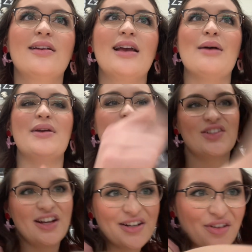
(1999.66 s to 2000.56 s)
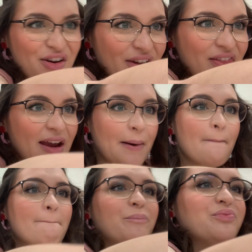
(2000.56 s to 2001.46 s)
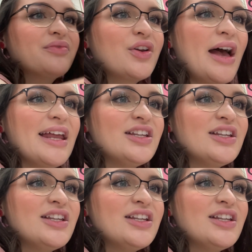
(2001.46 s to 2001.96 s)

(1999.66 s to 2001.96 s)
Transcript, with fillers: And we actually already read it right there. Go ahead.